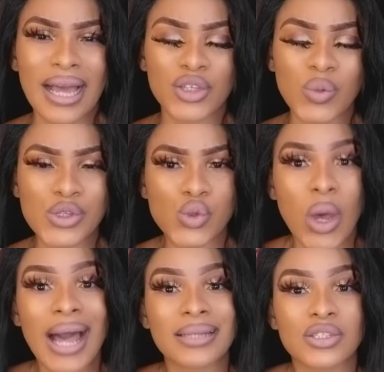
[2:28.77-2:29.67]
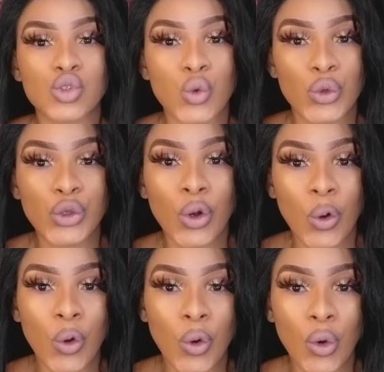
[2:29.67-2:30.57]
you want to add to
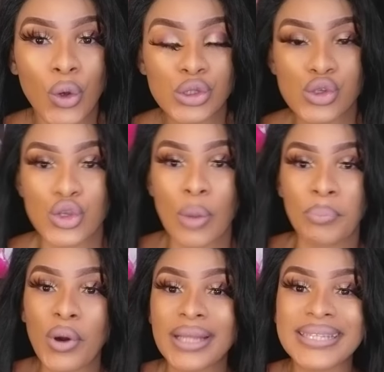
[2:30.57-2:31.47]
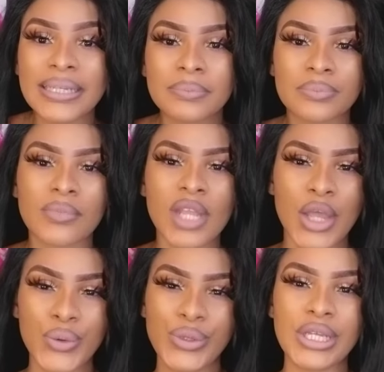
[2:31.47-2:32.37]
your body,
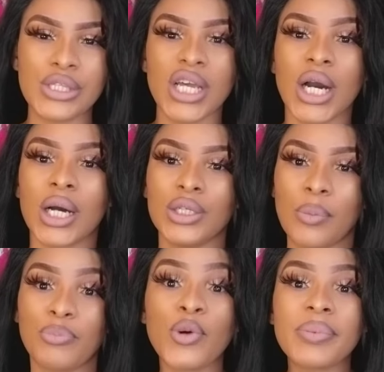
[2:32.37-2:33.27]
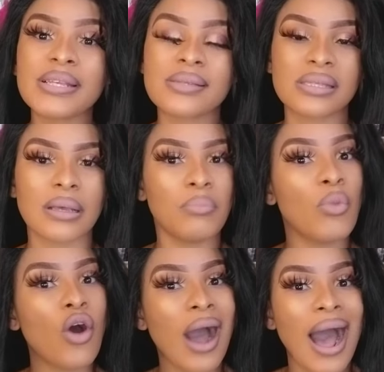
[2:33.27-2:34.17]
you need your boobies
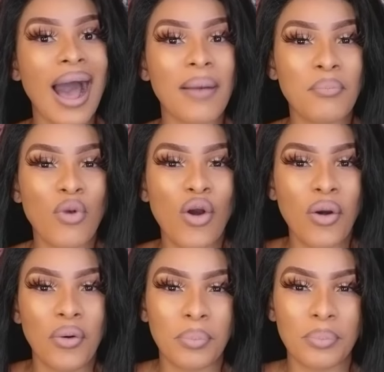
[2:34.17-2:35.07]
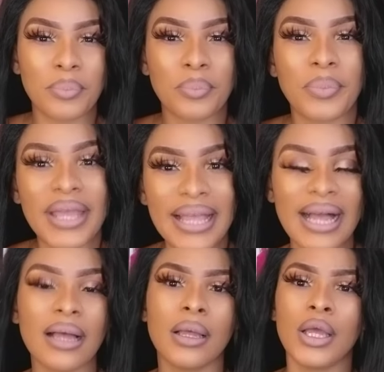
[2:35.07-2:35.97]
more
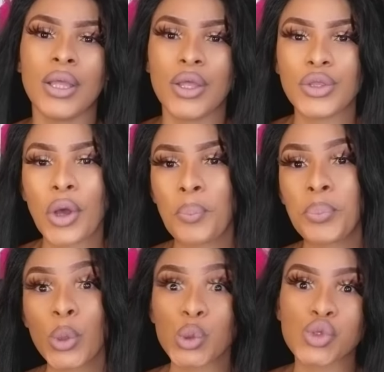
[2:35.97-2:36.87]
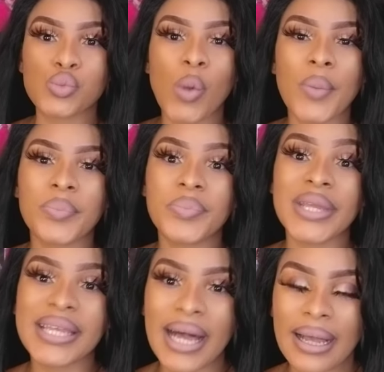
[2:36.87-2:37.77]
bigger, your boots more
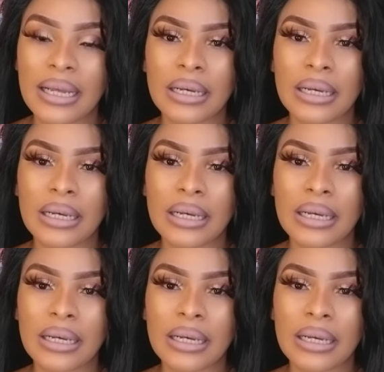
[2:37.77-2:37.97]
bigger,